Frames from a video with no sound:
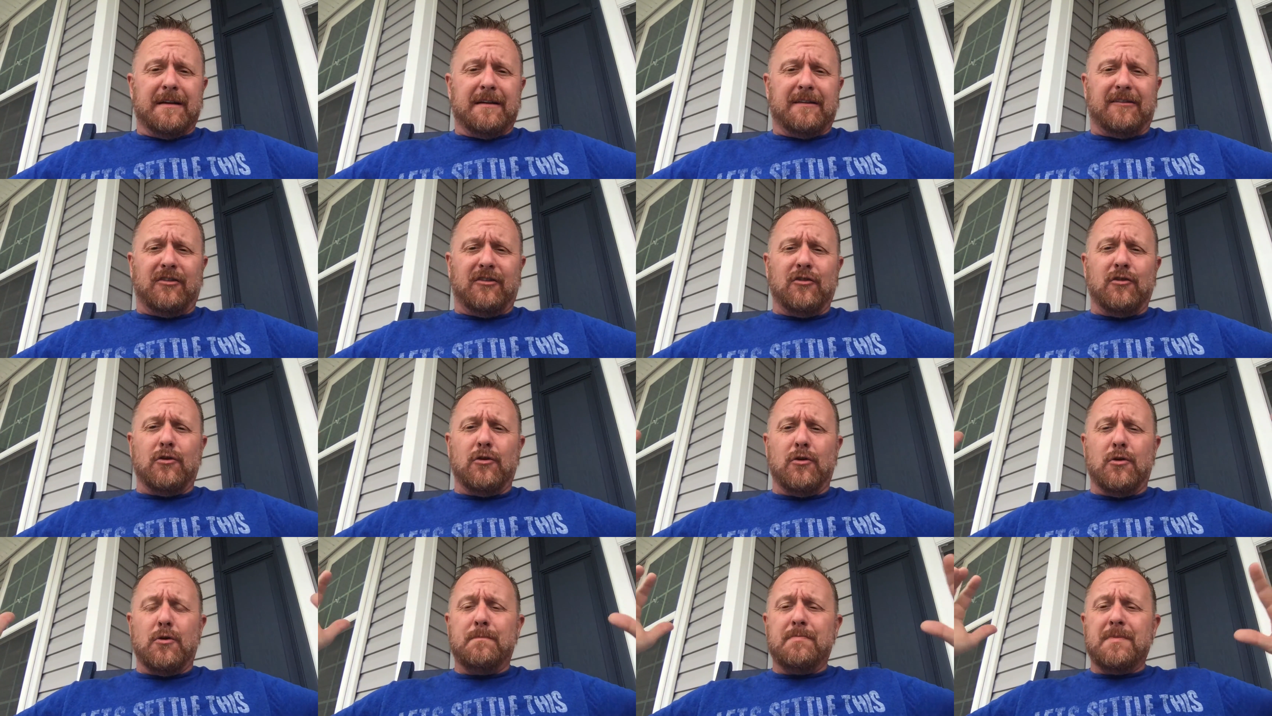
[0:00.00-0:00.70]

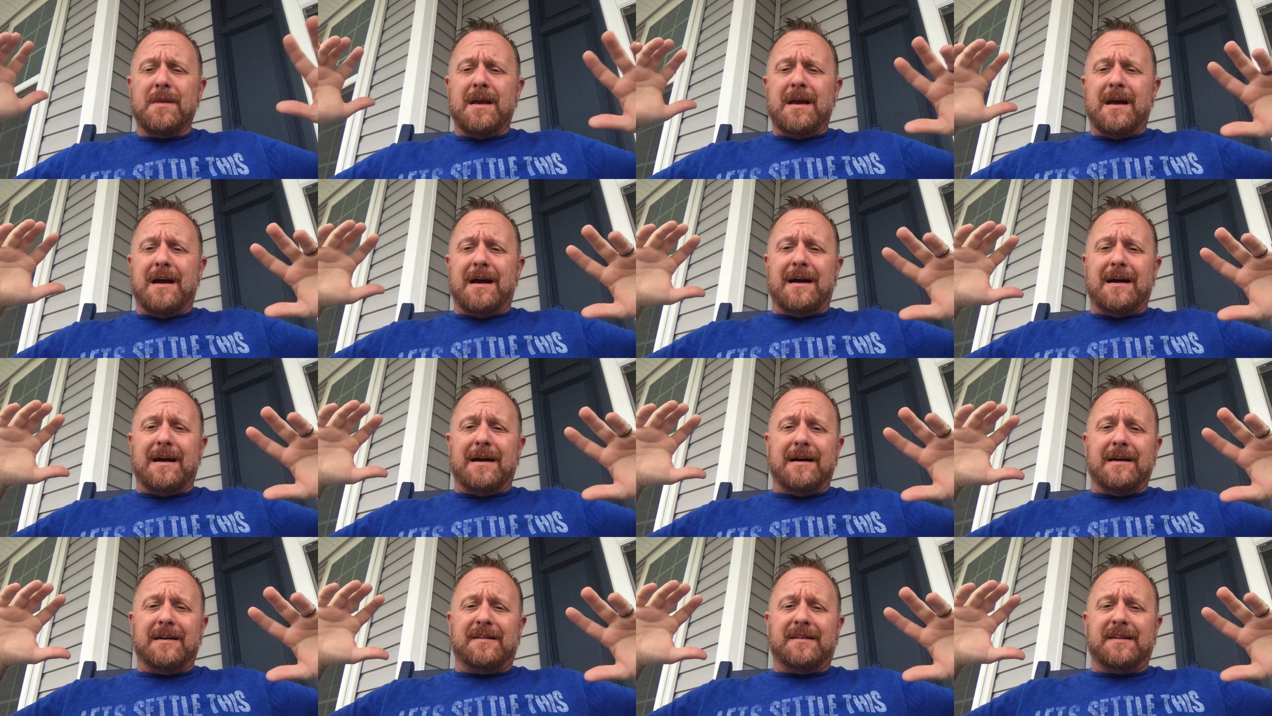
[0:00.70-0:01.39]
to
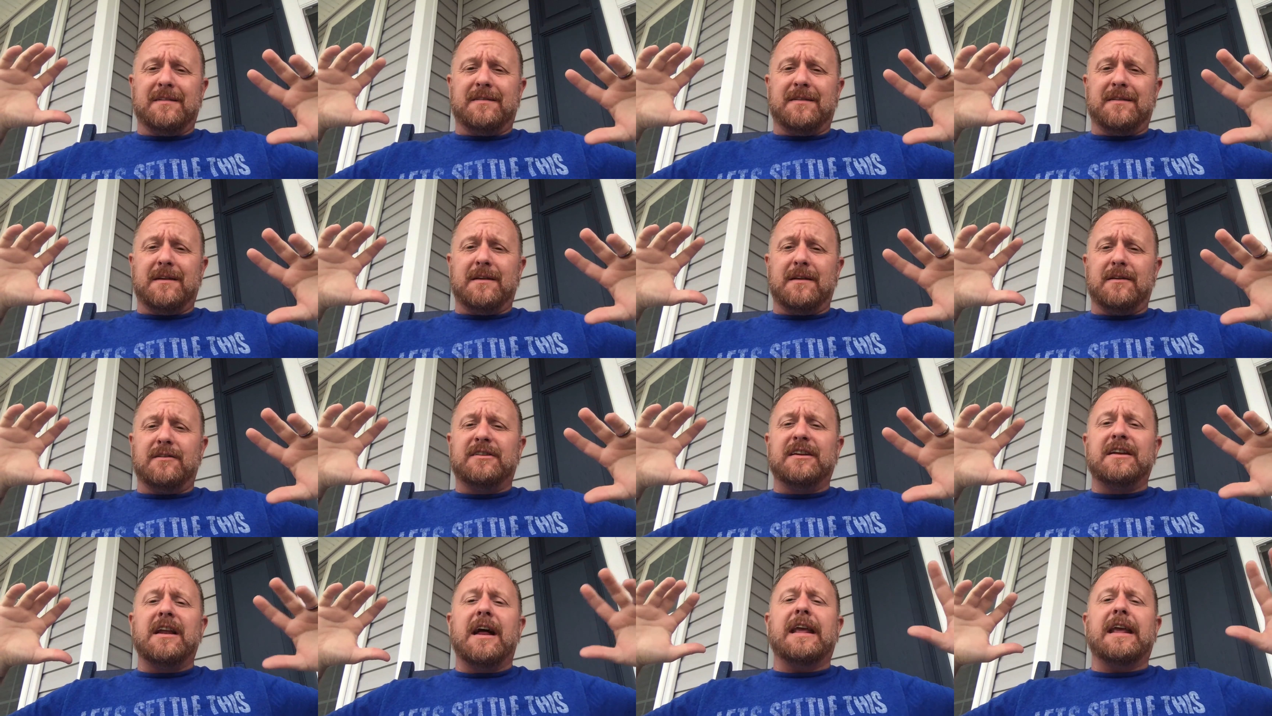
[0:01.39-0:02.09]
uh, it says
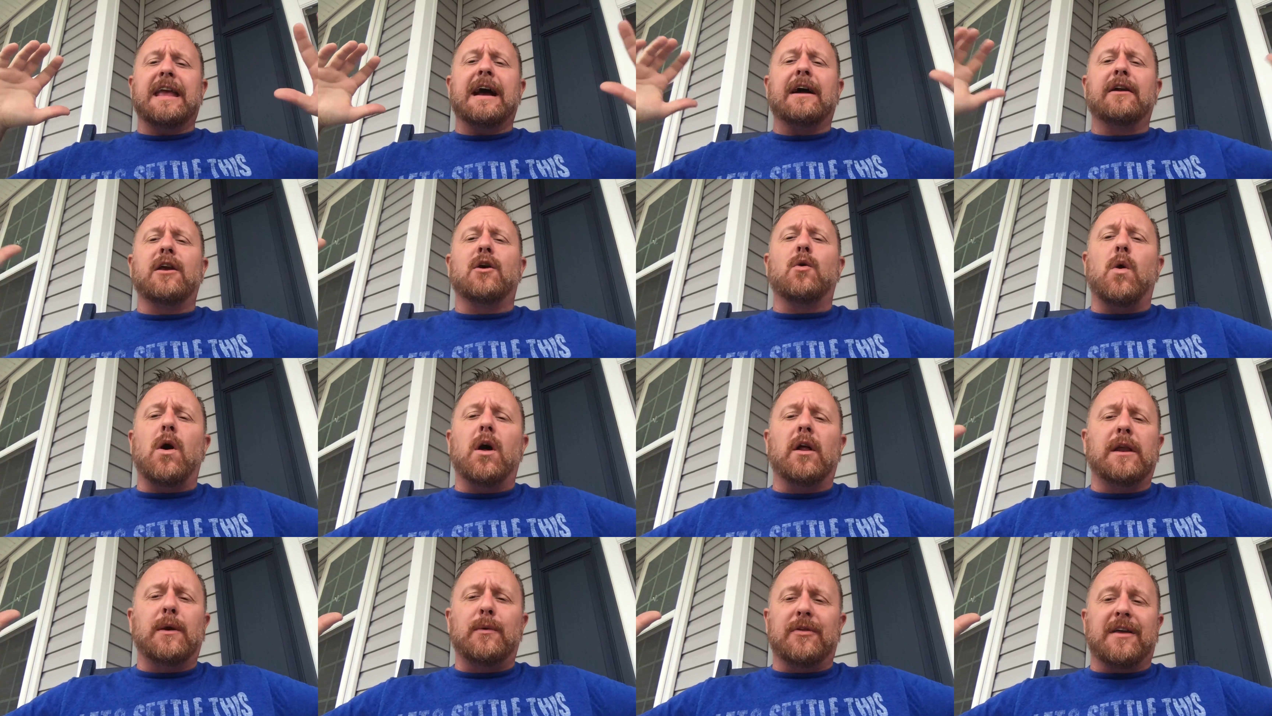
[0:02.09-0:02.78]
do not count
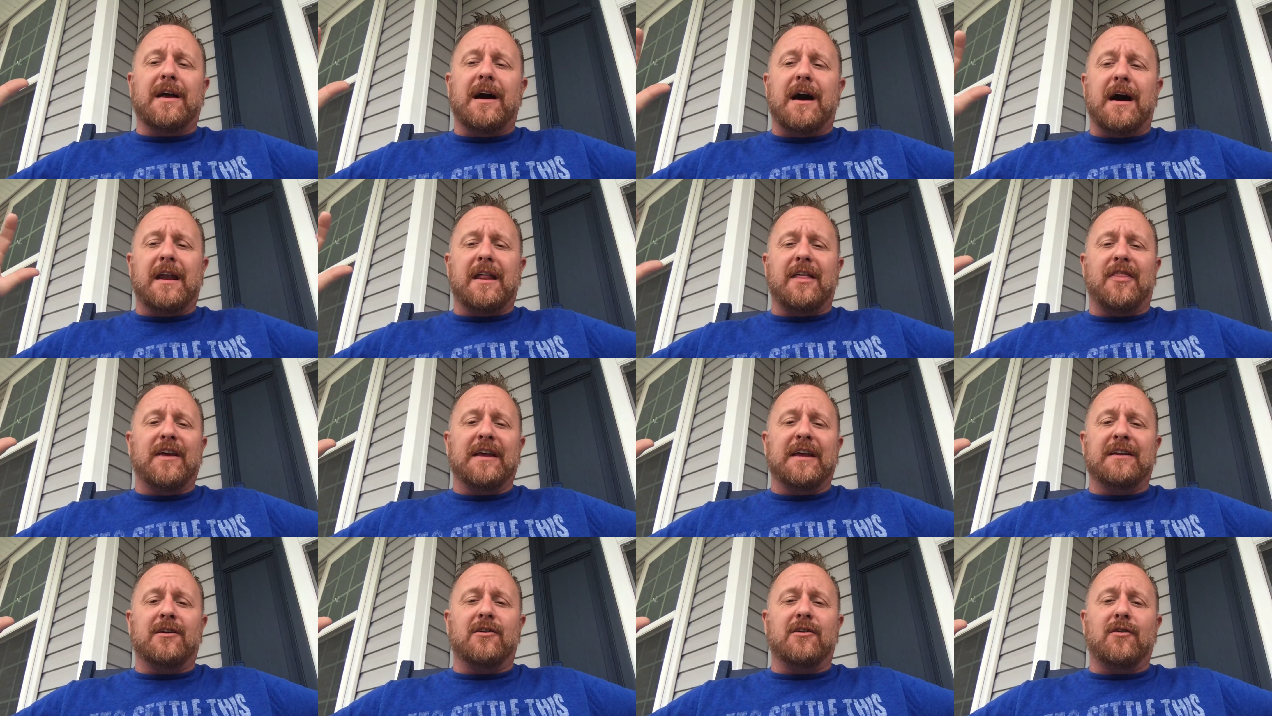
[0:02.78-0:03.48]
equality with God a
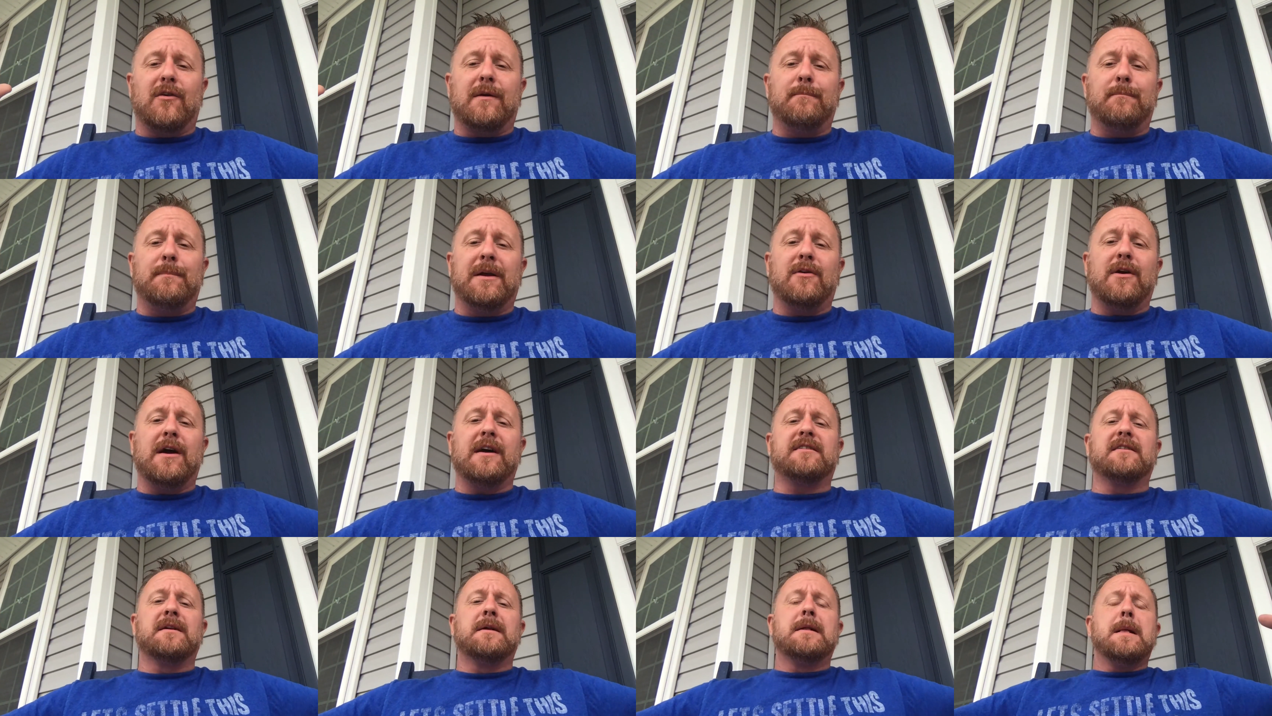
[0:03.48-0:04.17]
thing to be
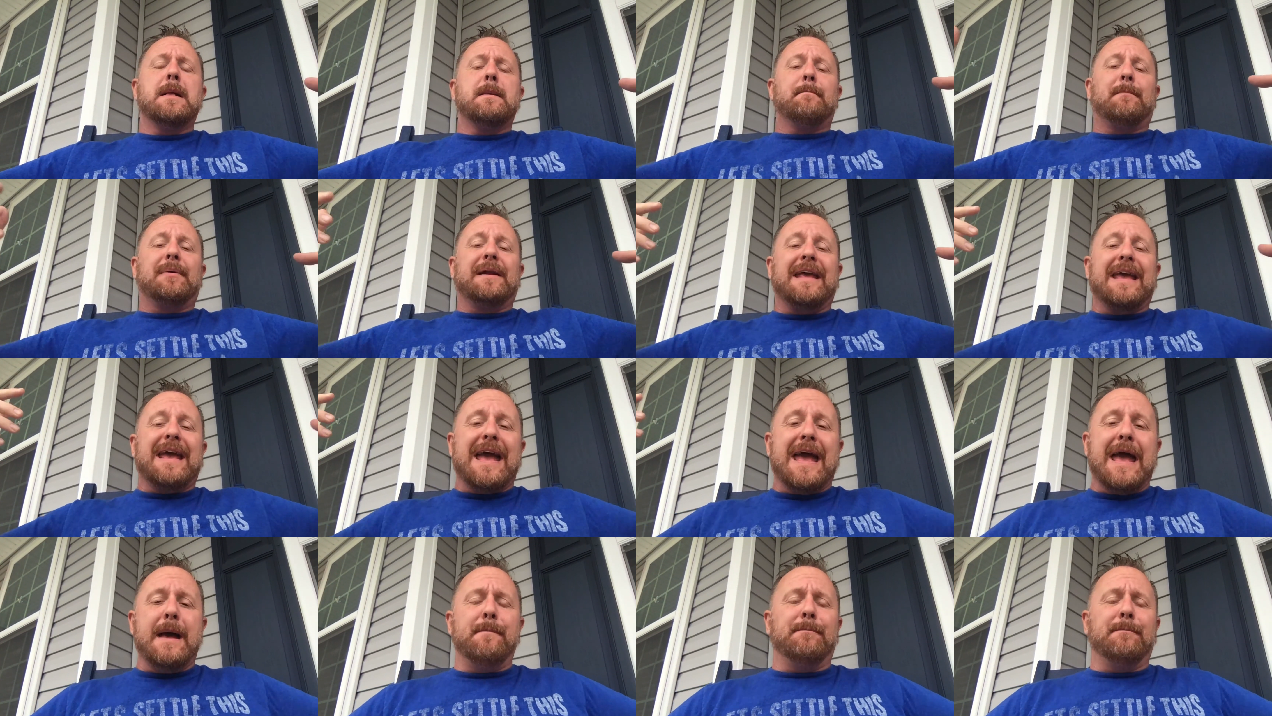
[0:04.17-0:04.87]
grasped, but he
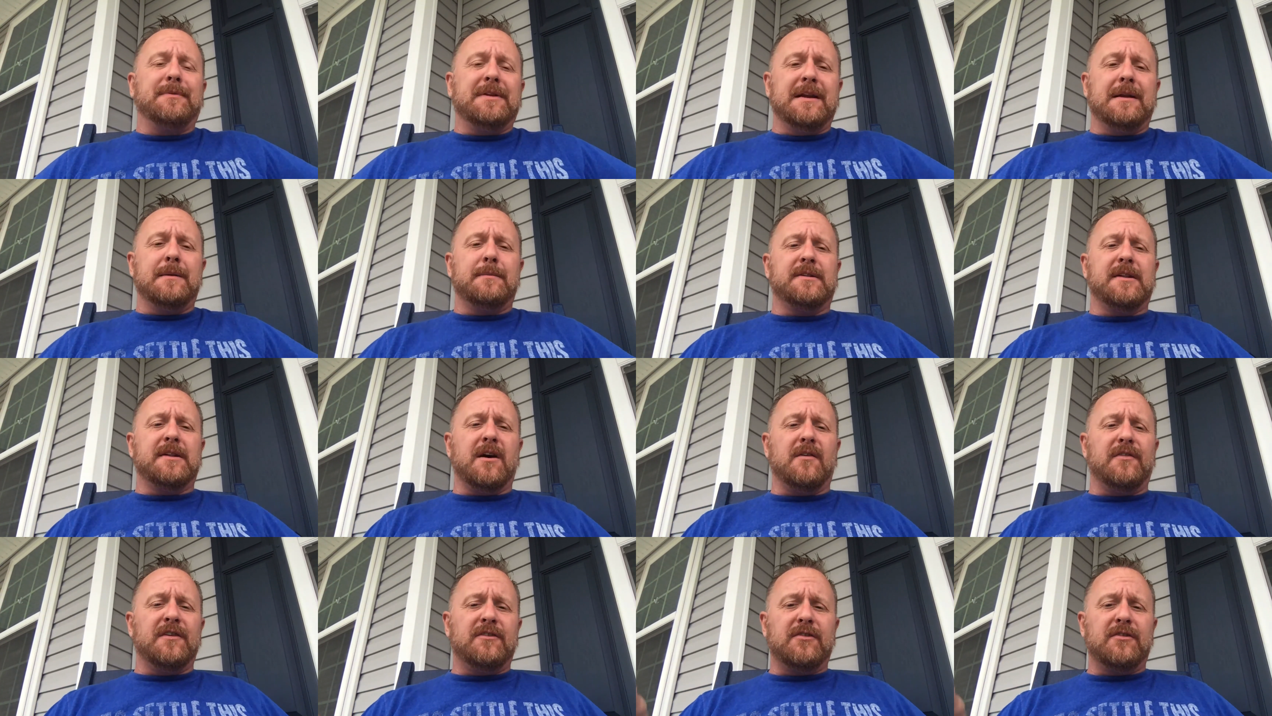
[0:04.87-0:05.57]
emptied
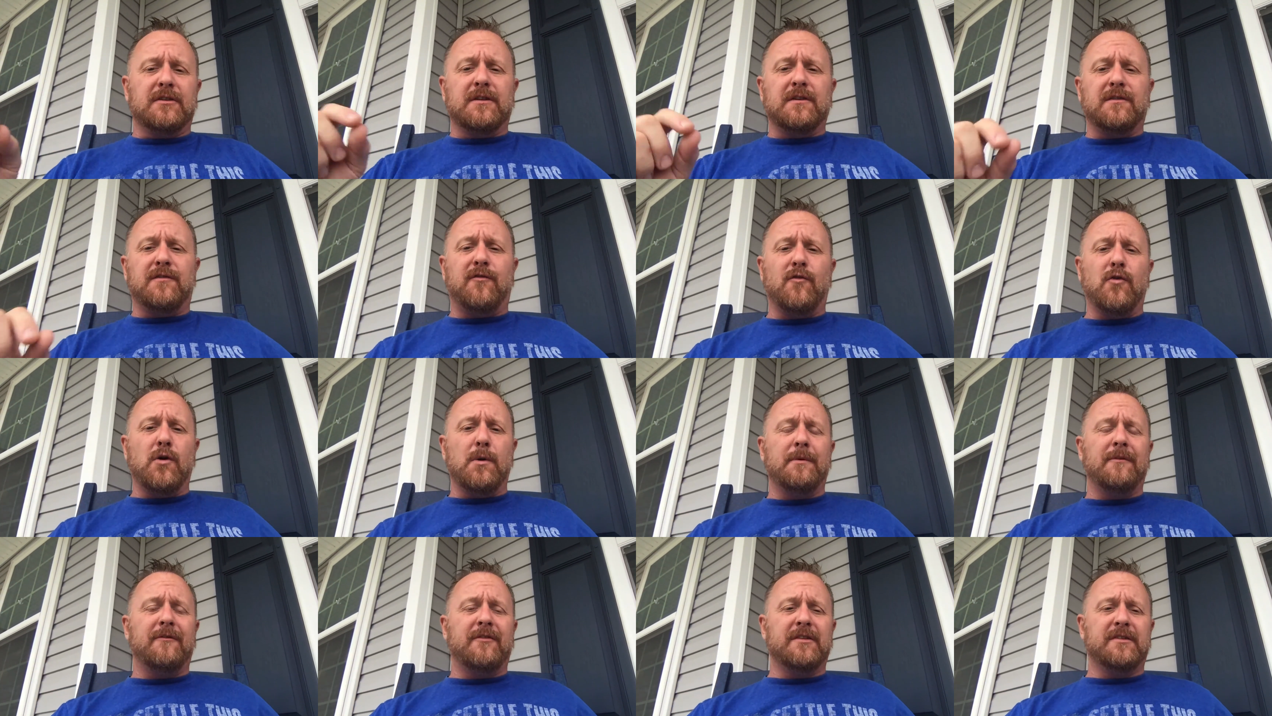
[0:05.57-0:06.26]
himself and took the
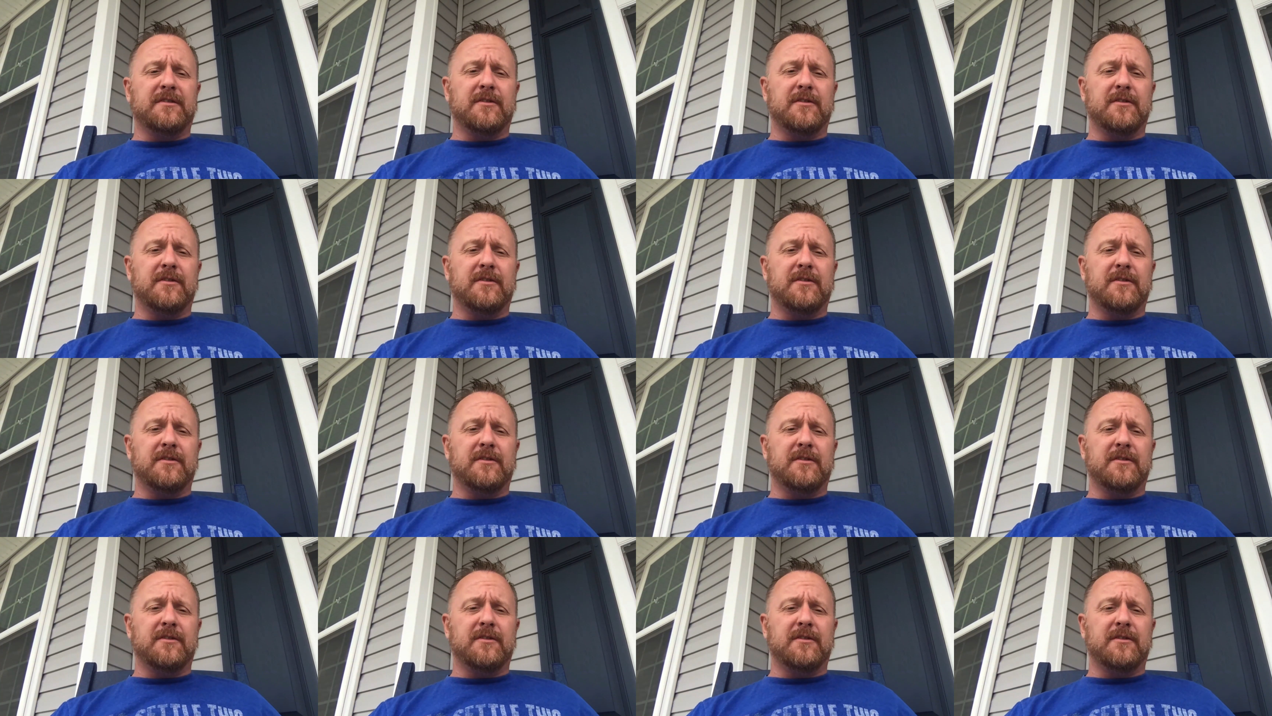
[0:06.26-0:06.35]
form of a